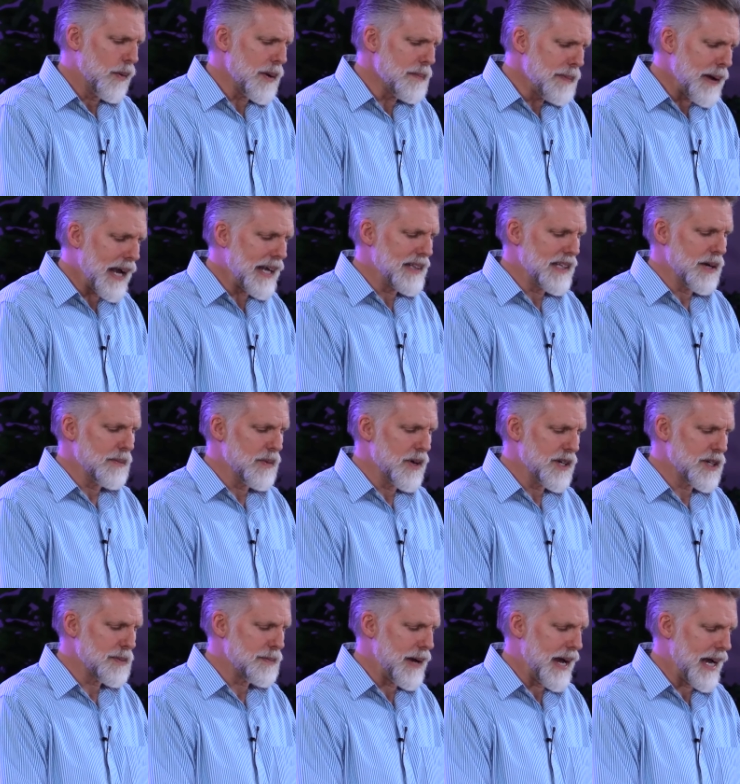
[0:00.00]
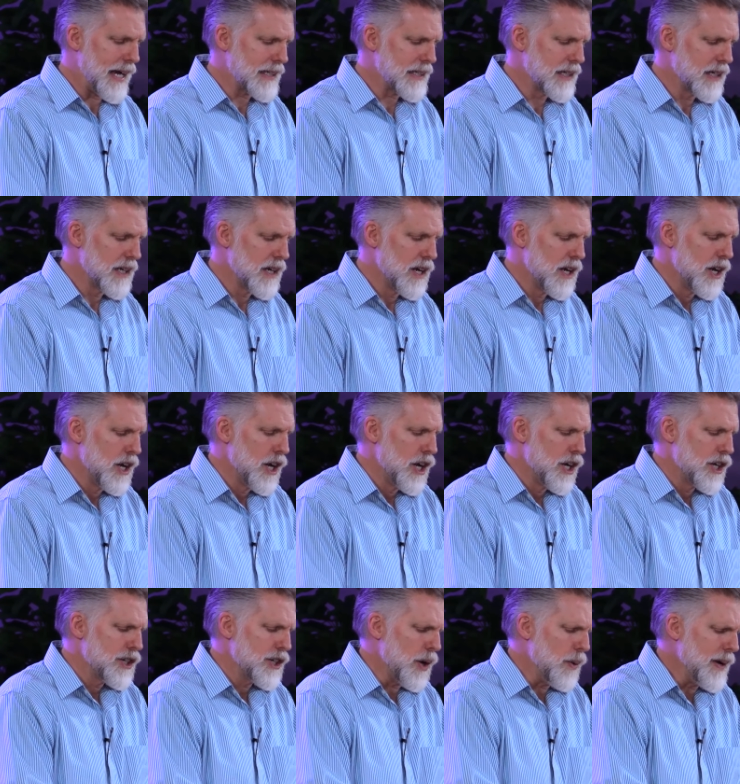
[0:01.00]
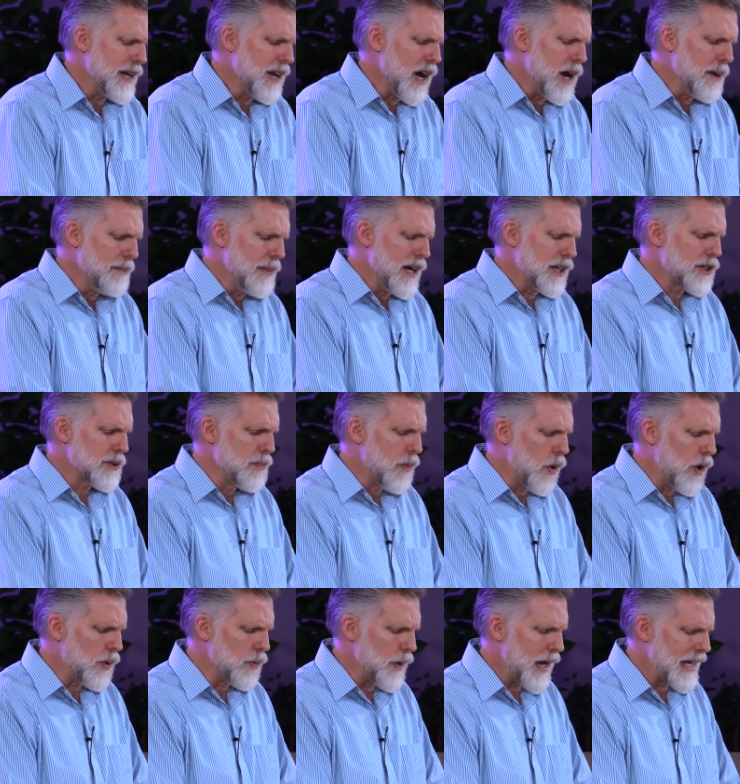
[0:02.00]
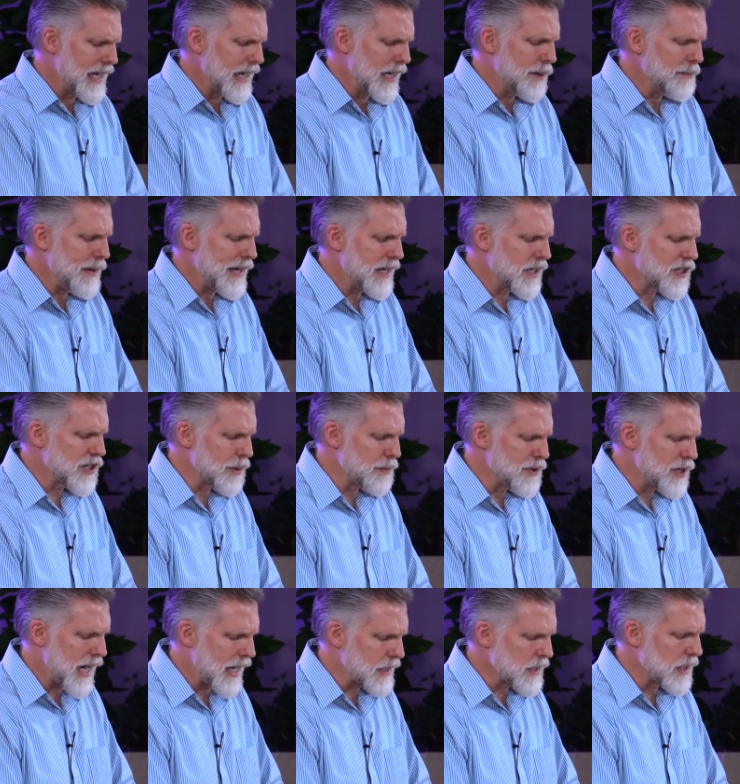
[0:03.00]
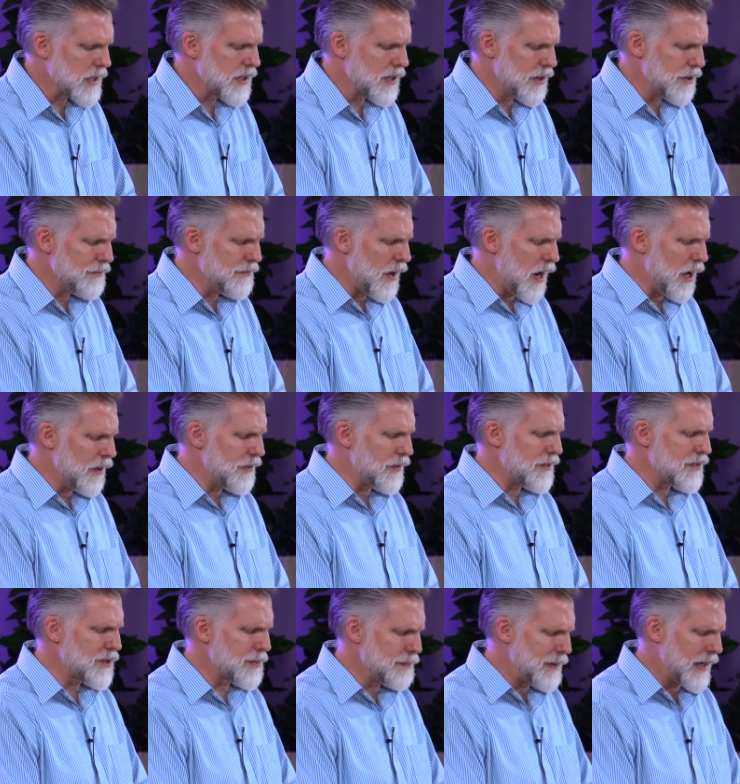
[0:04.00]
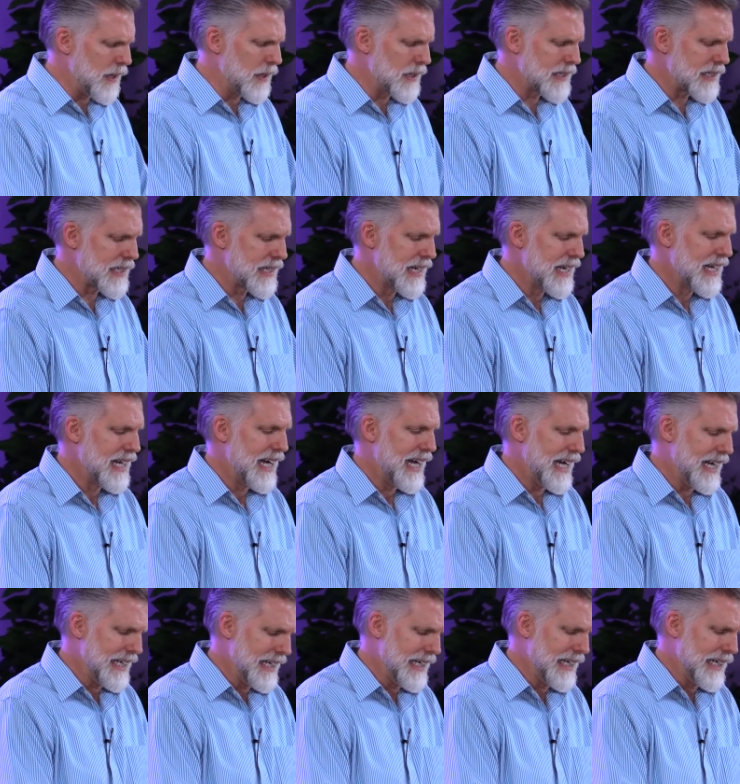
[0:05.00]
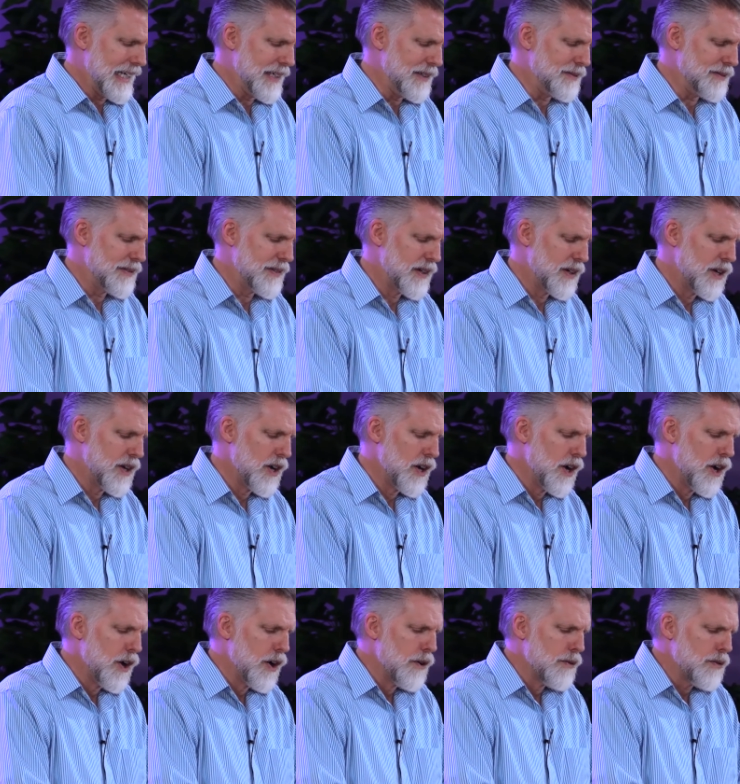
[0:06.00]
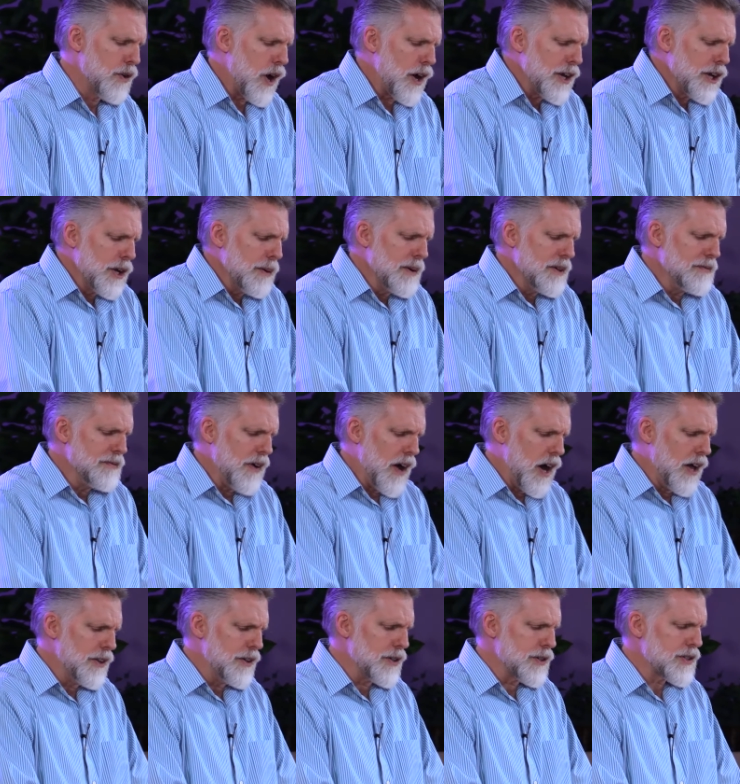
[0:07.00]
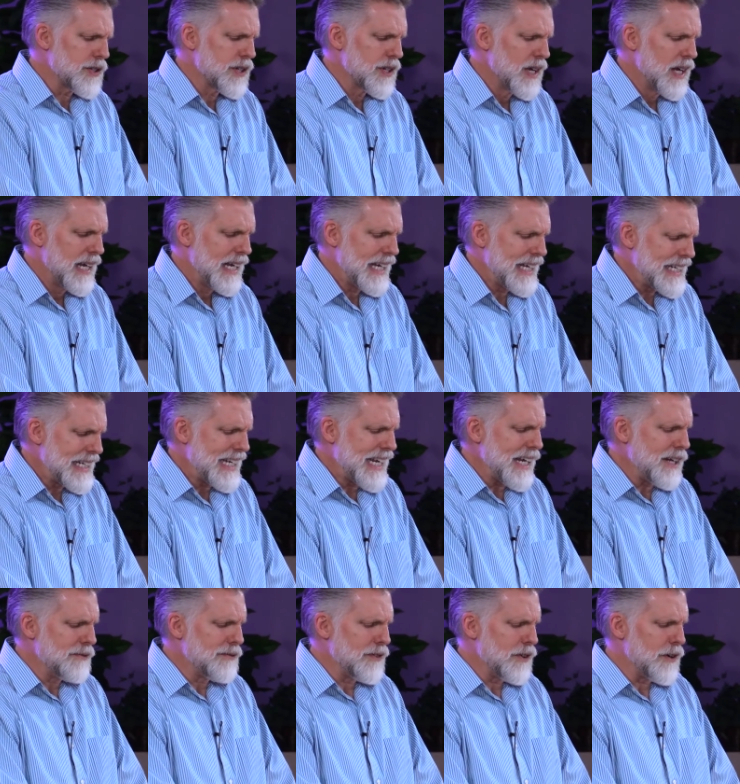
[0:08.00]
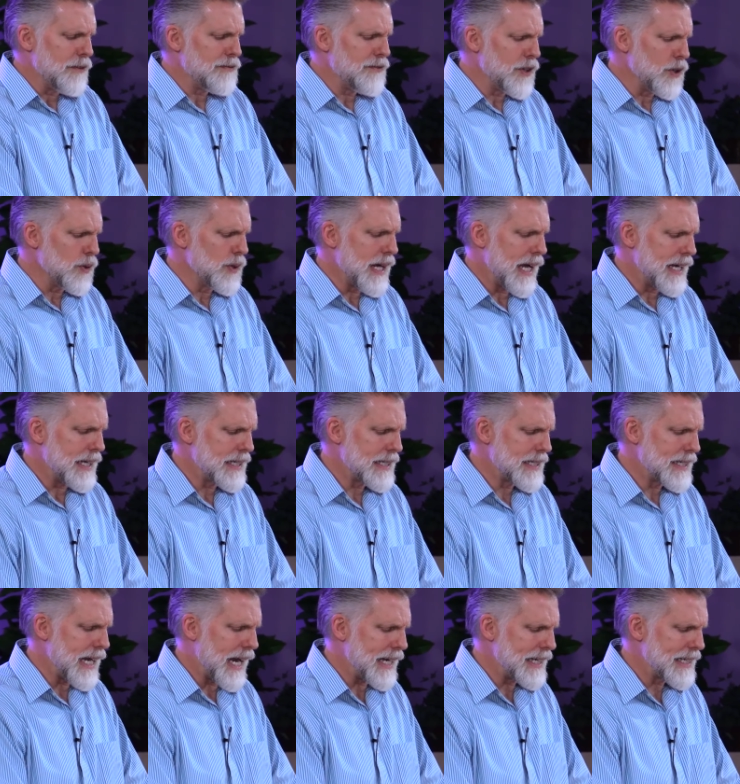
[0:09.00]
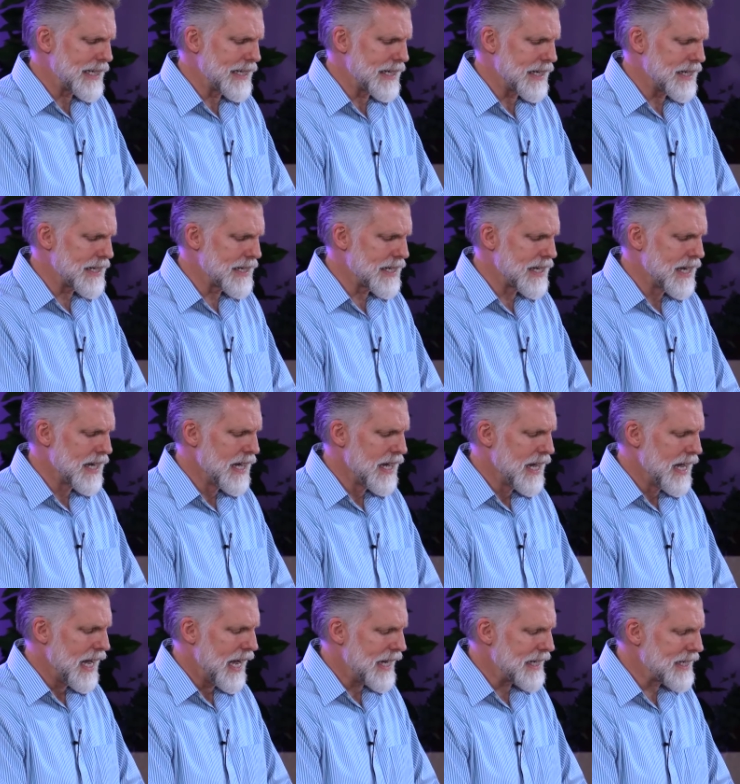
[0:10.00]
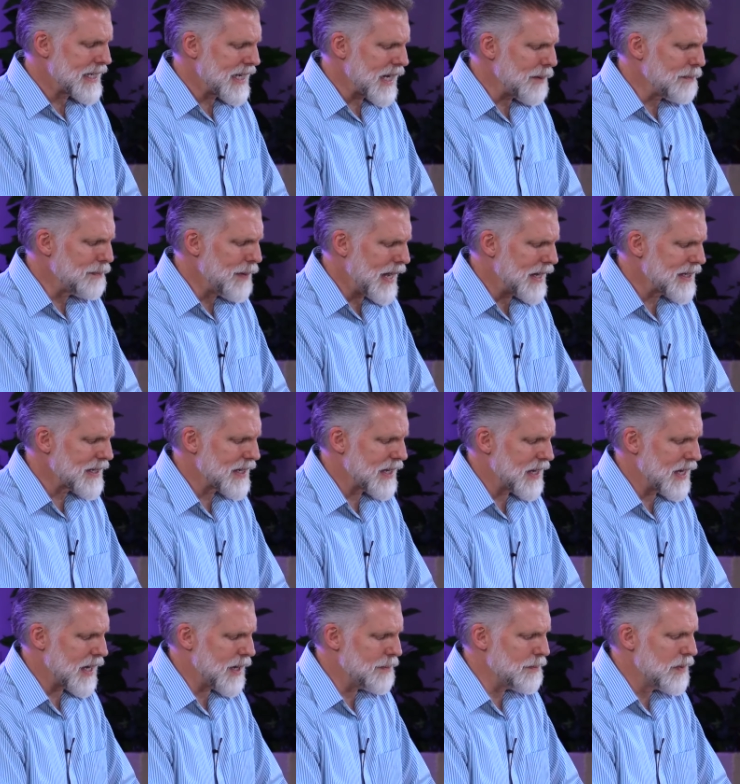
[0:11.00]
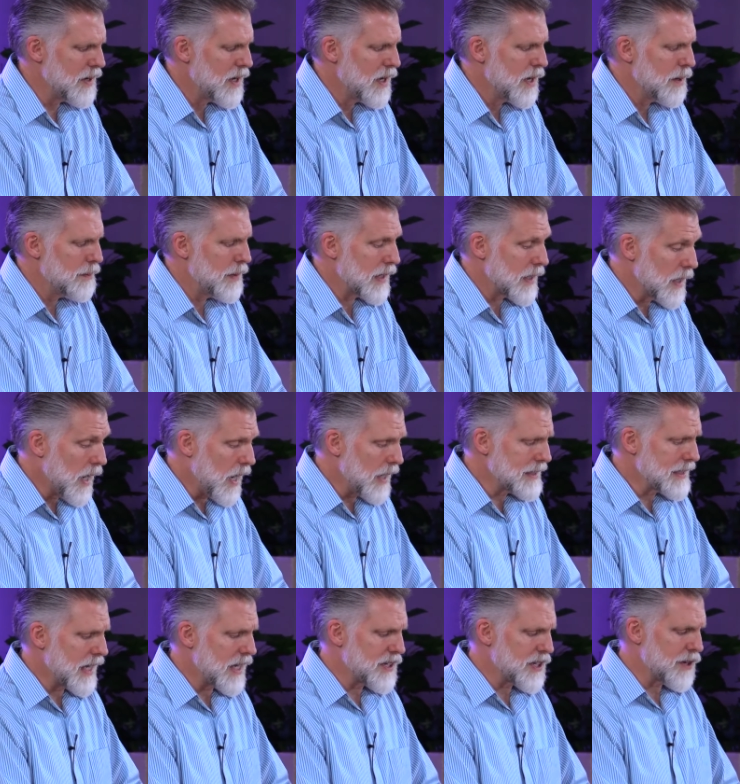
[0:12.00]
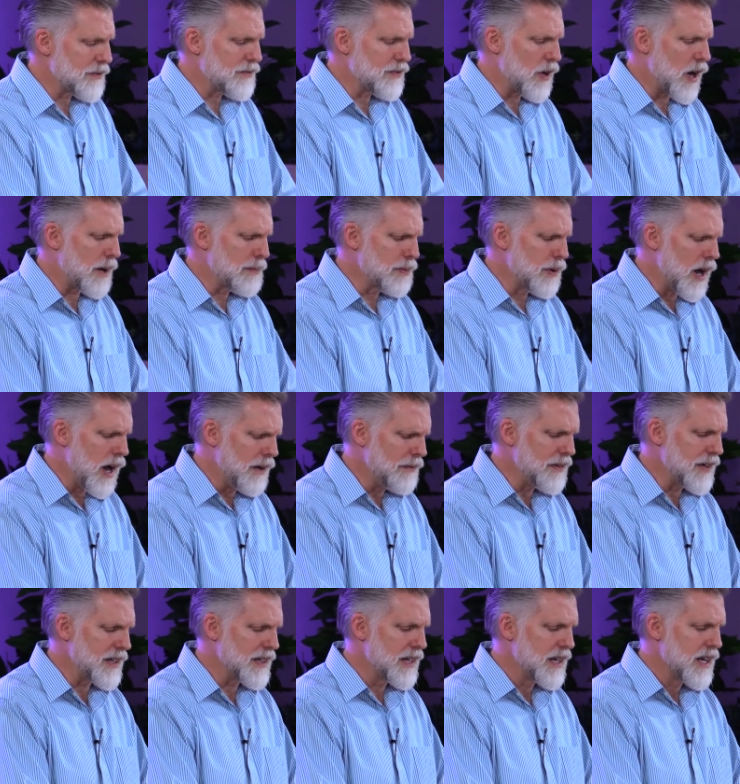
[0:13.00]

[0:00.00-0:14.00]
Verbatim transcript: paid them respect. Shall we not much more readily be in subjection to the Father of spirits and live? For our human fathers, indeed, for a few days chastened us as seemed best to them, but God does it for our profit,